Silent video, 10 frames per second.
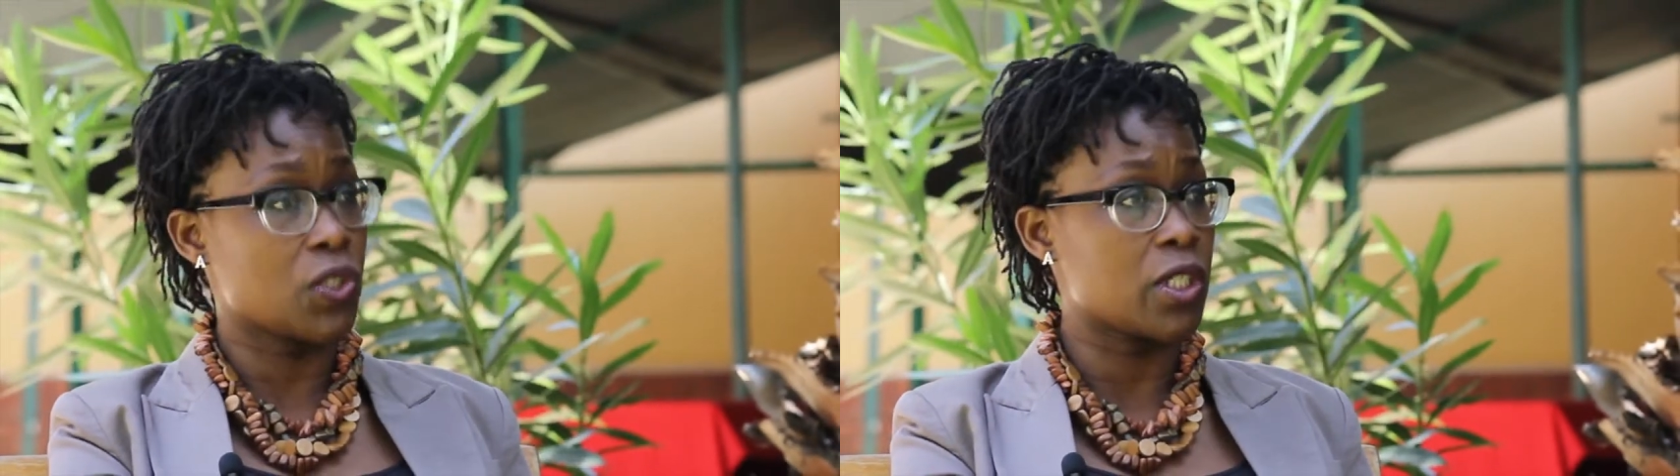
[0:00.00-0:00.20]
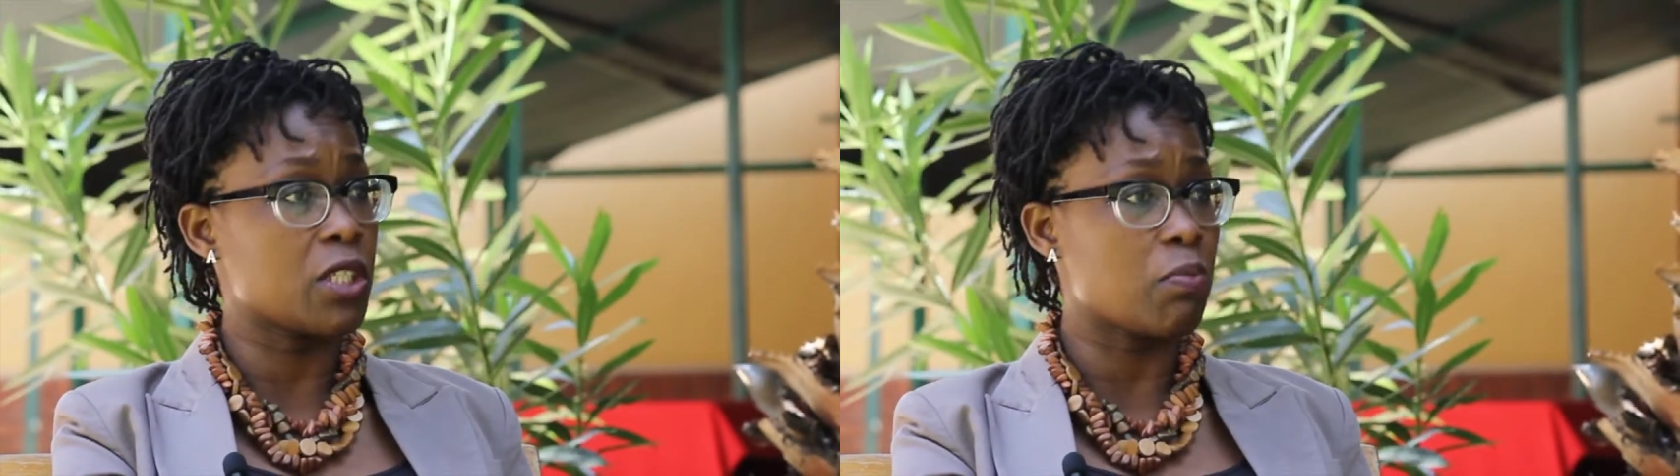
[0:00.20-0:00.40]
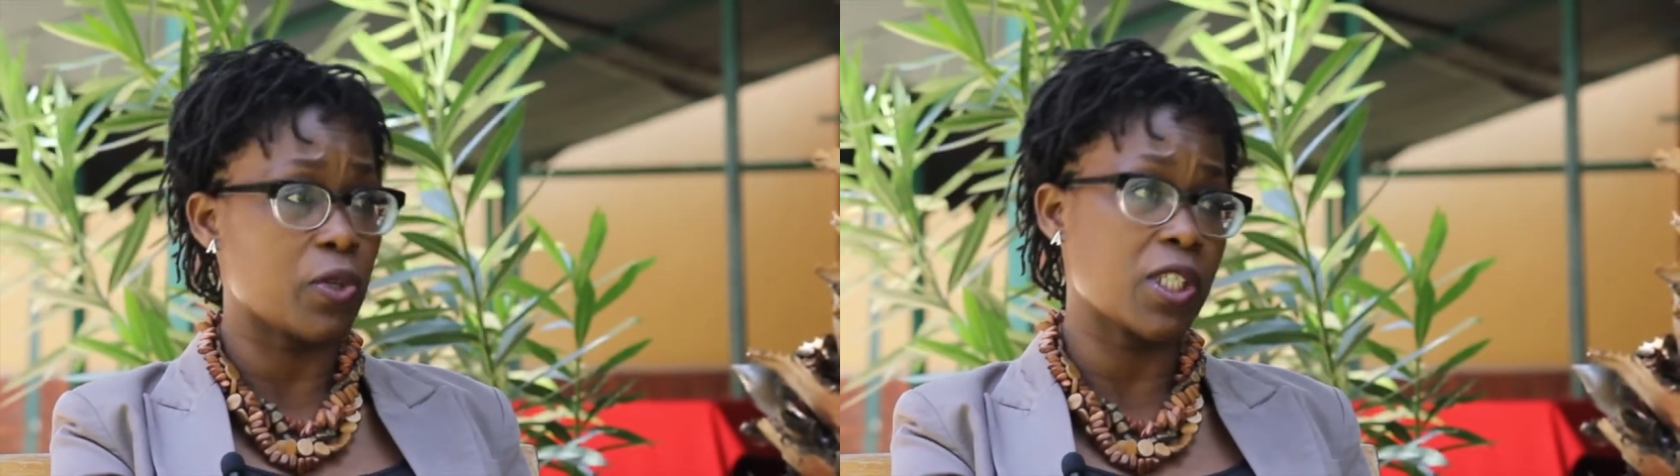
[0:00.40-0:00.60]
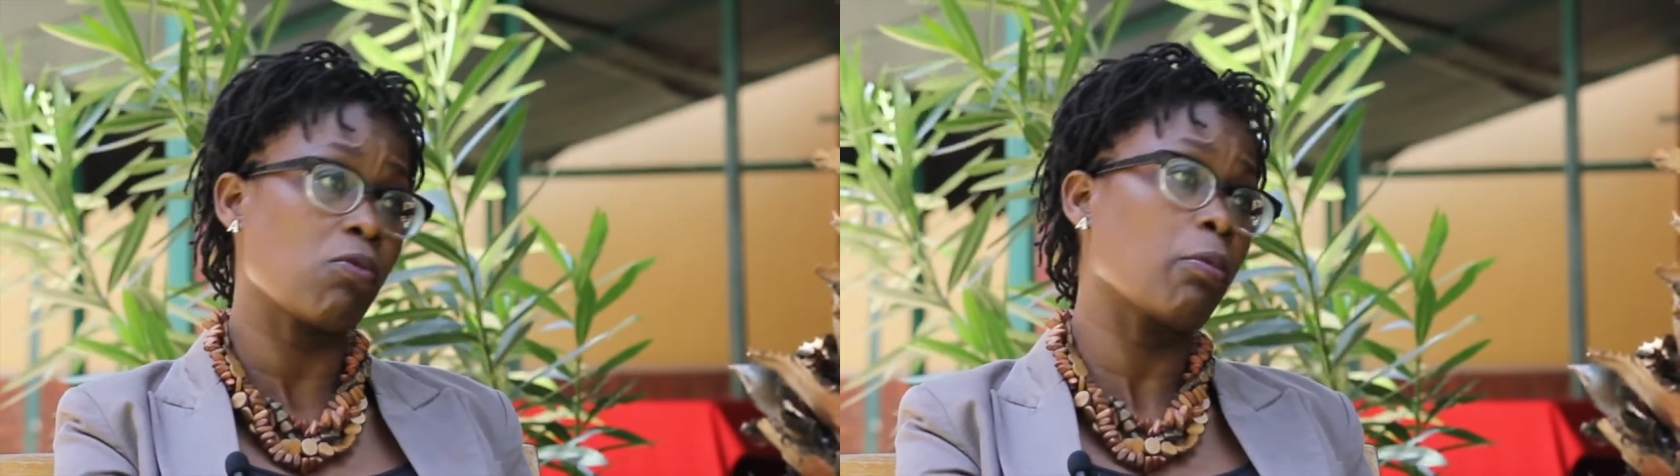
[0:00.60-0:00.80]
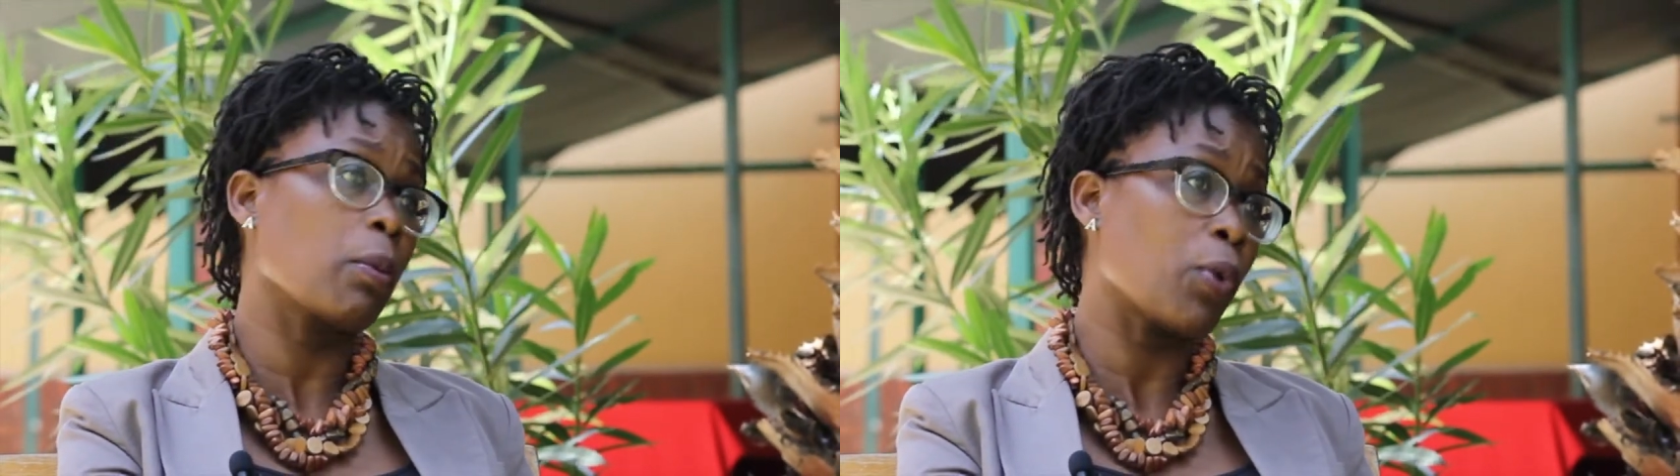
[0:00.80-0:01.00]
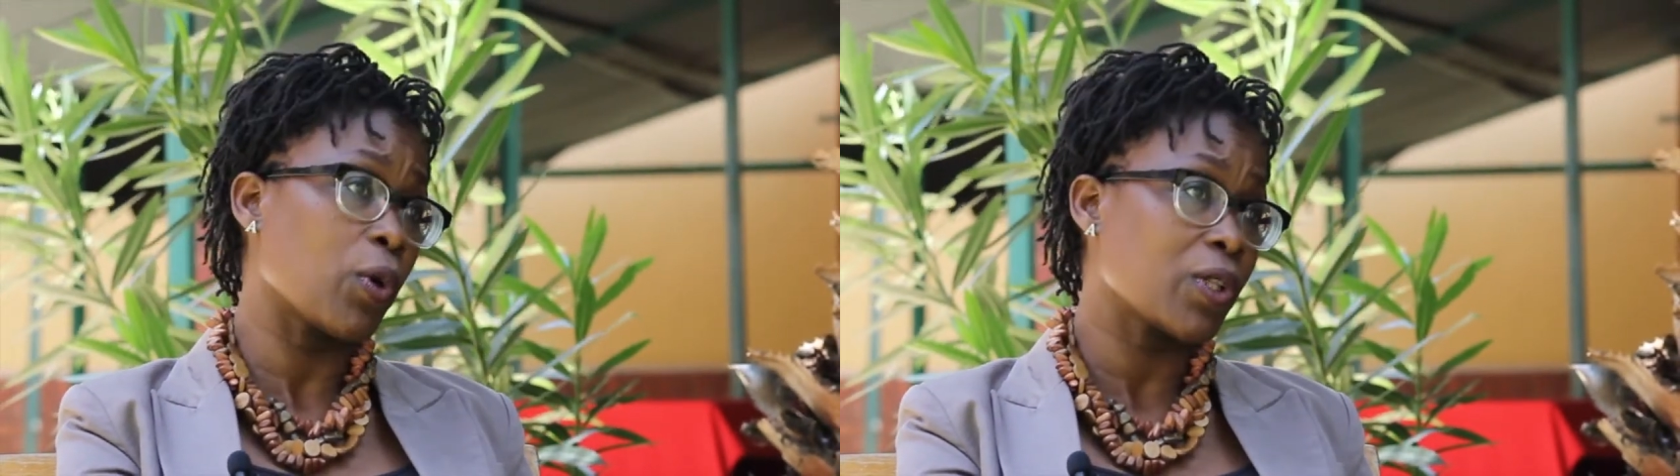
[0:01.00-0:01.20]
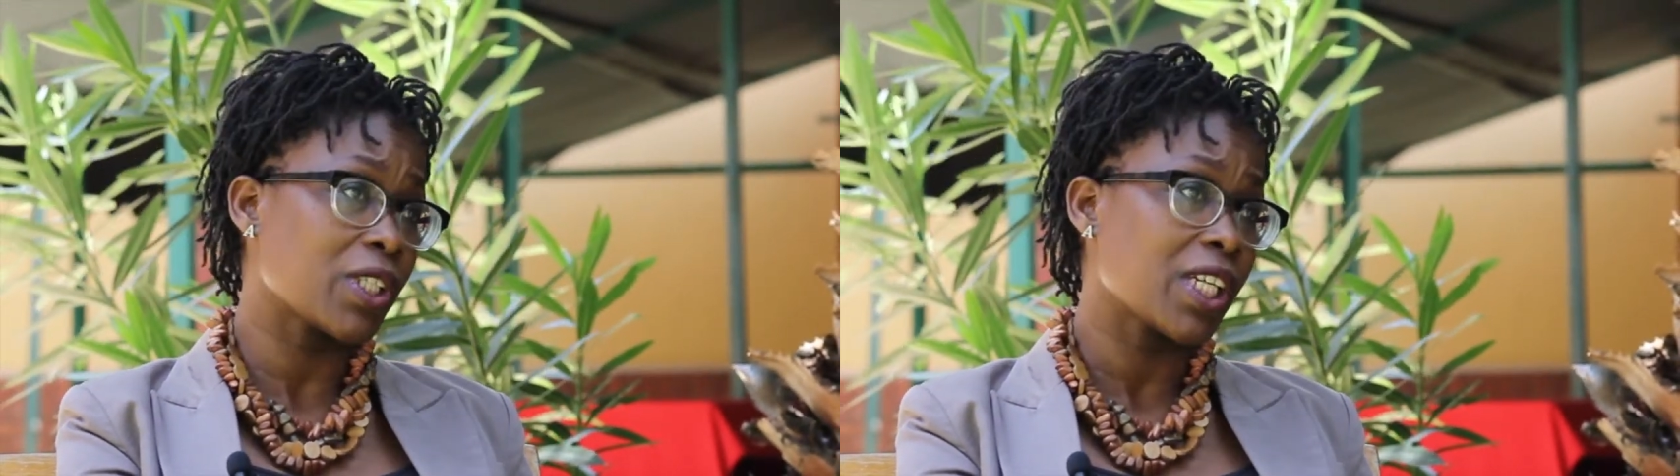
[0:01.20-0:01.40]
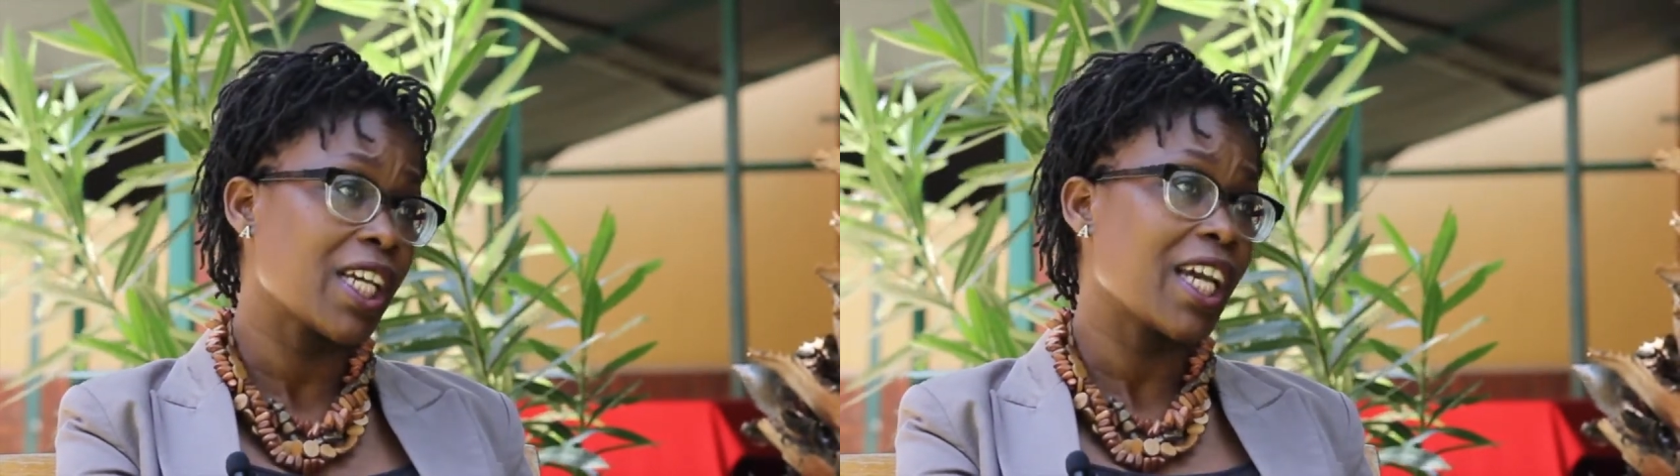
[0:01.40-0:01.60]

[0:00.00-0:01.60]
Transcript: to this process will be bold